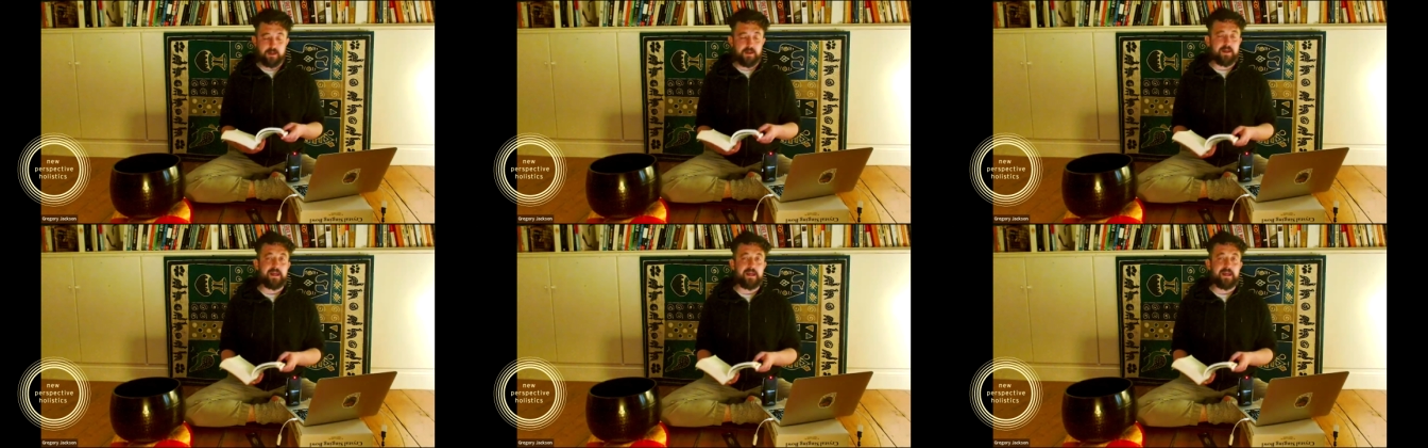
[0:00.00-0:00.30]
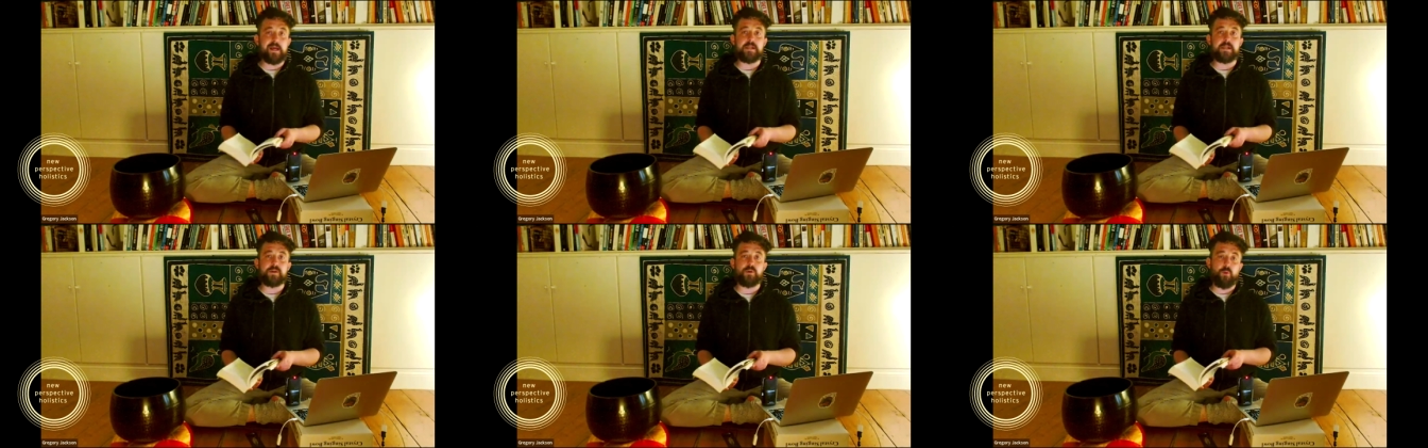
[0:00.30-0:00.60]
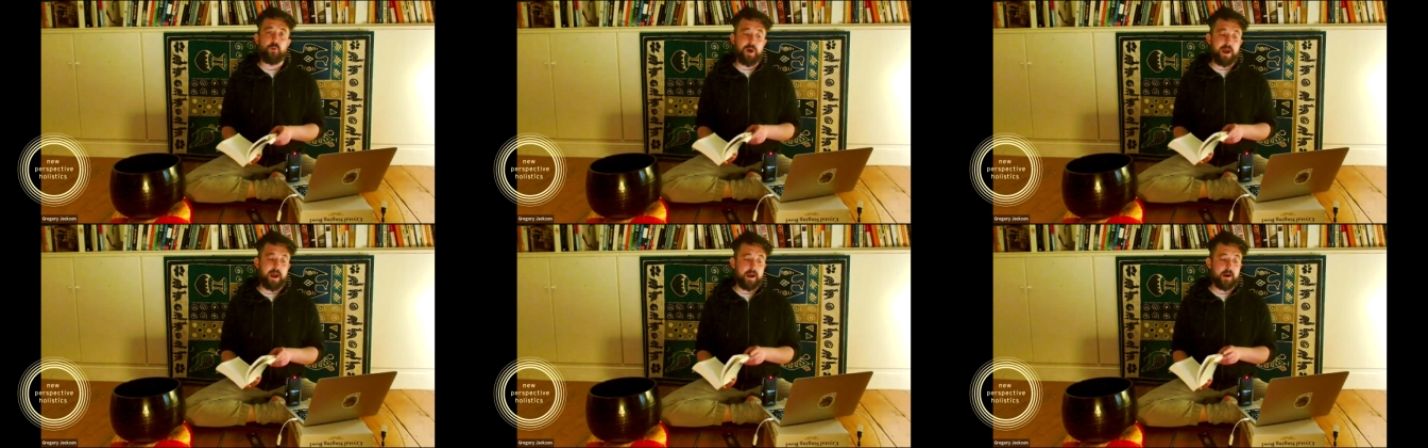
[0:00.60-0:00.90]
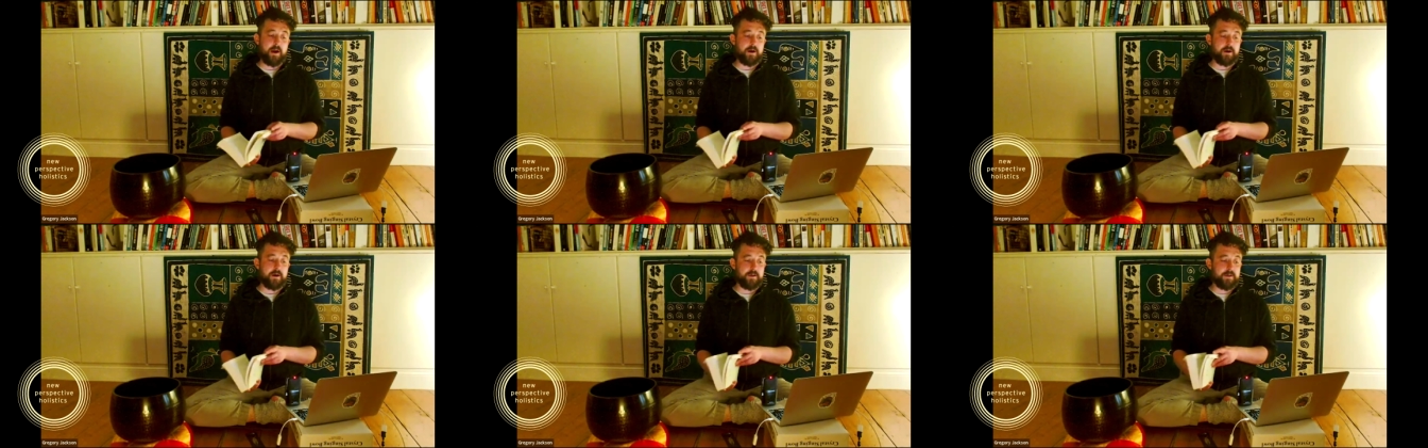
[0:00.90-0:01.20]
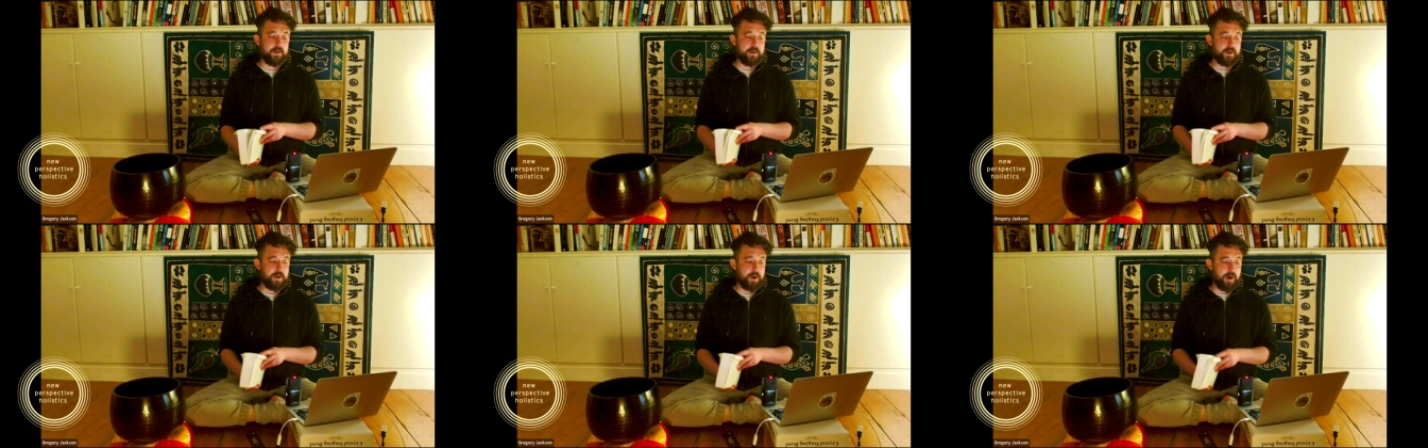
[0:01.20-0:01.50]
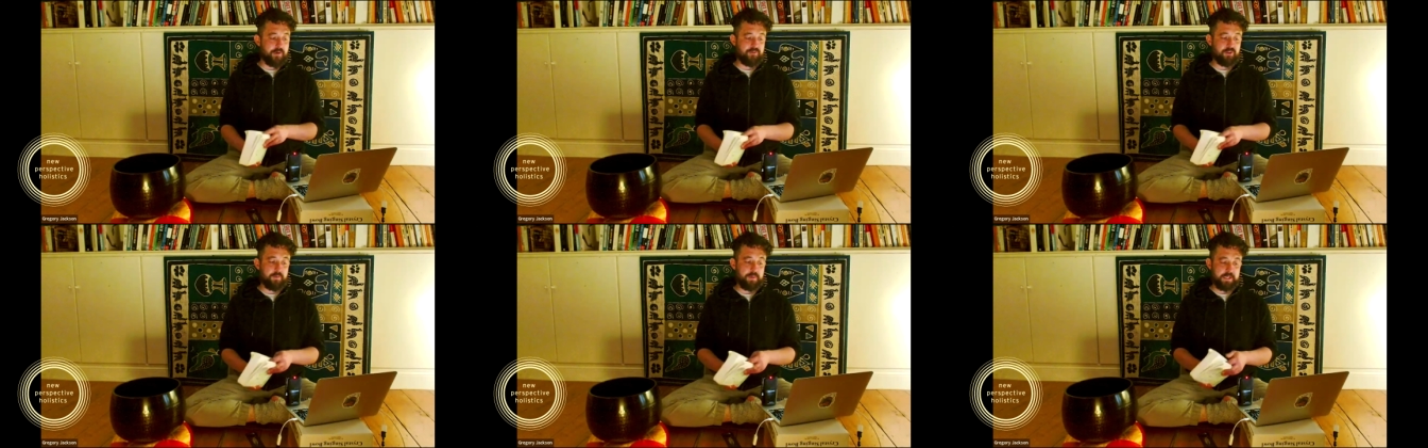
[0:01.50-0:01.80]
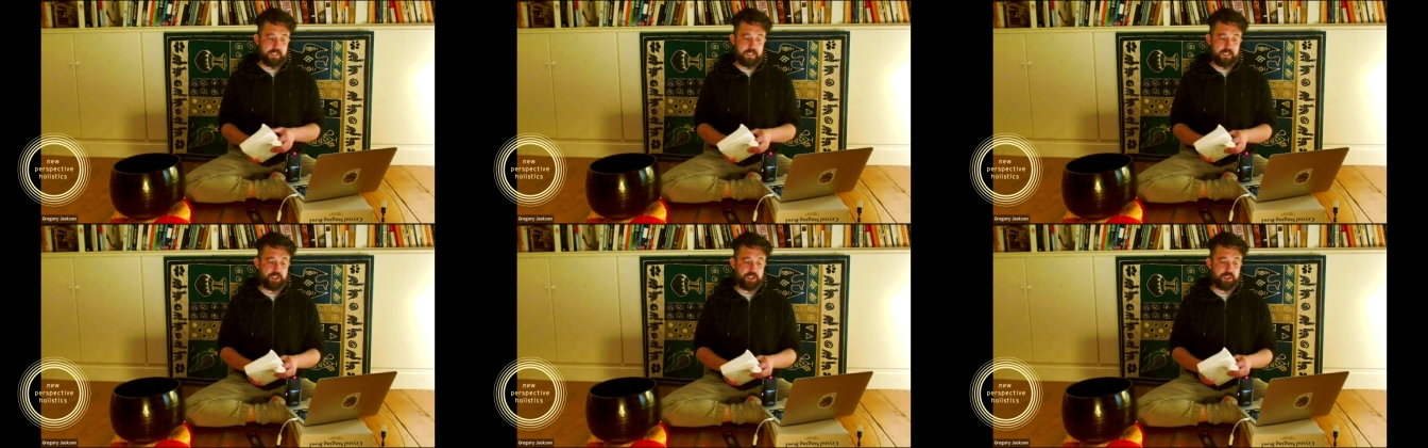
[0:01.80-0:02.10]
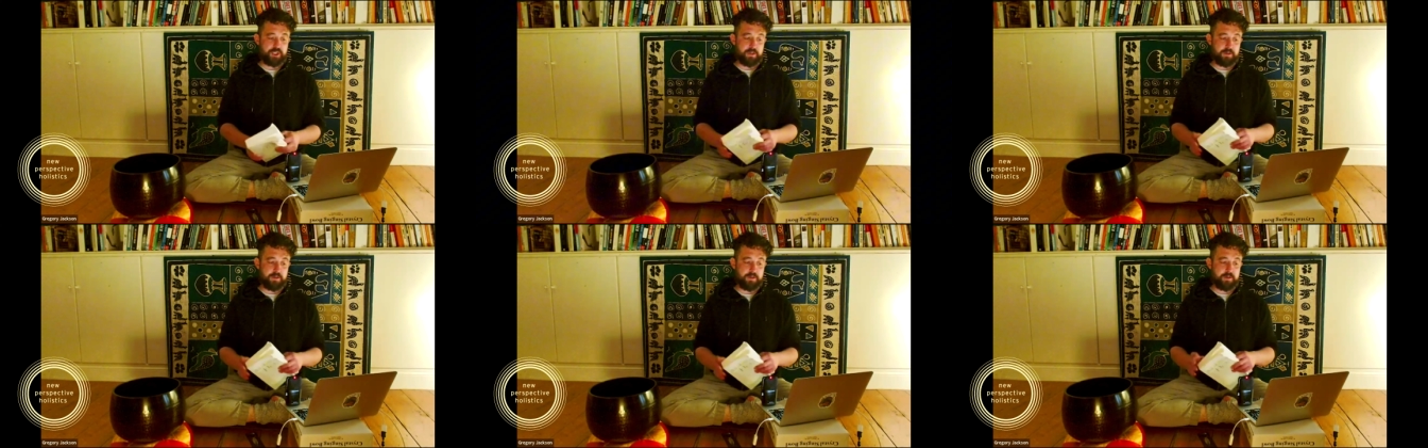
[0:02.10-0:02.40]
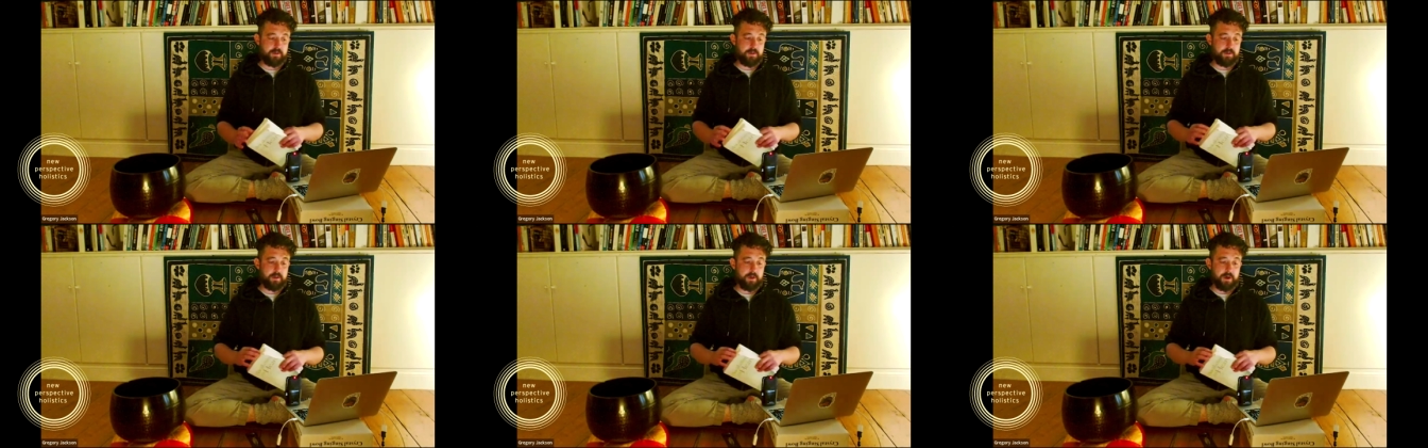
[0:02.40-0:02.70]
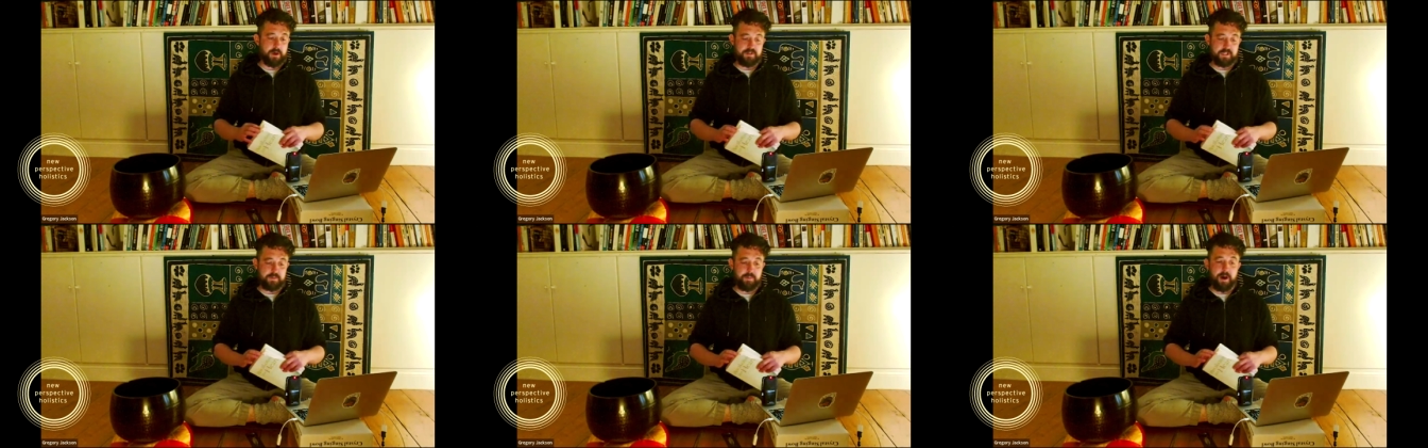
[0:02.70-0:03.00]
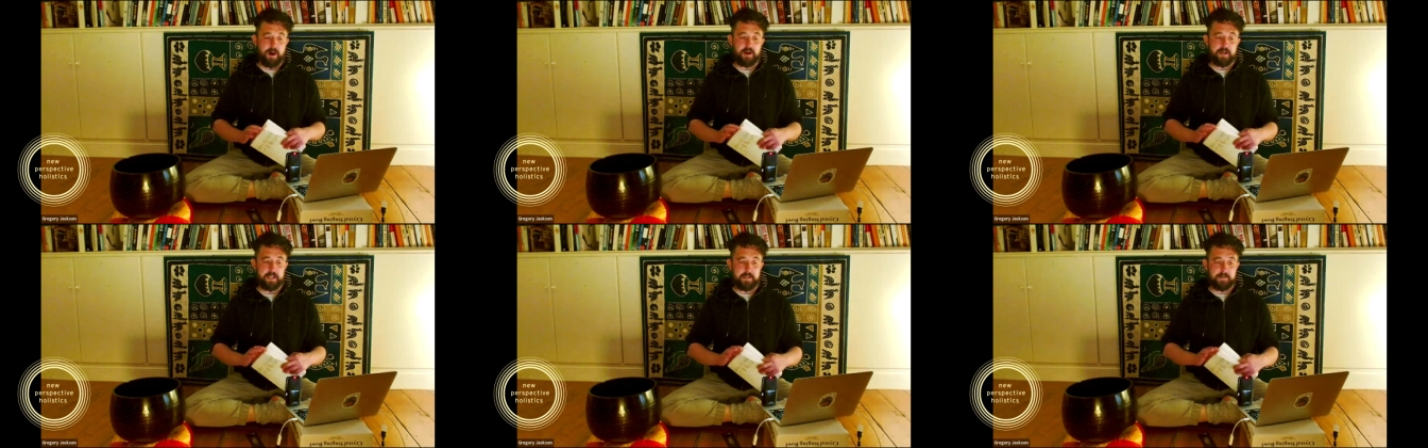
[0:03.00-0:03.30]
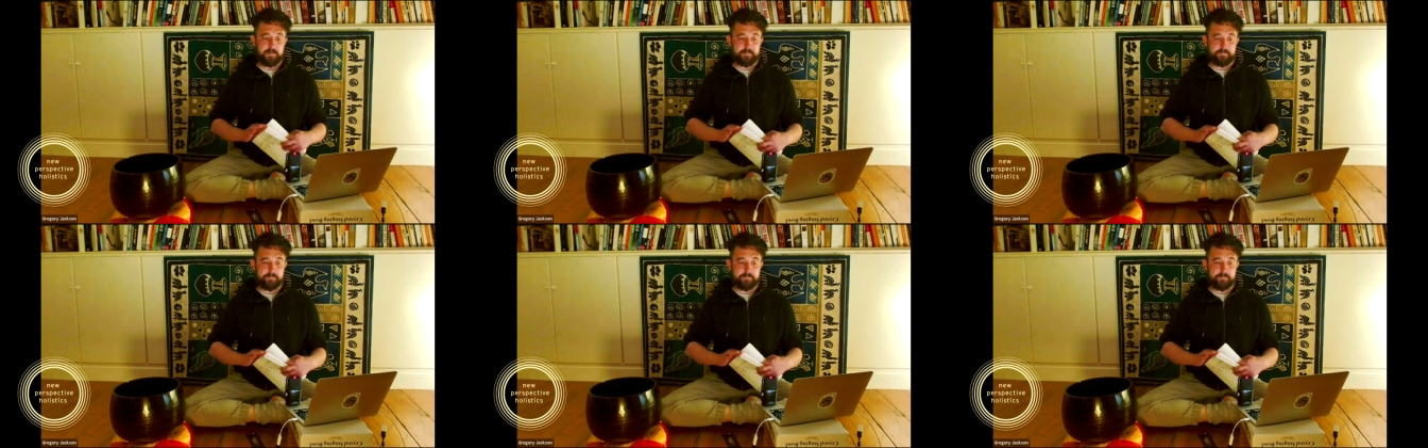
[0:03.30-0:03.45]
he is aware of the position of his body.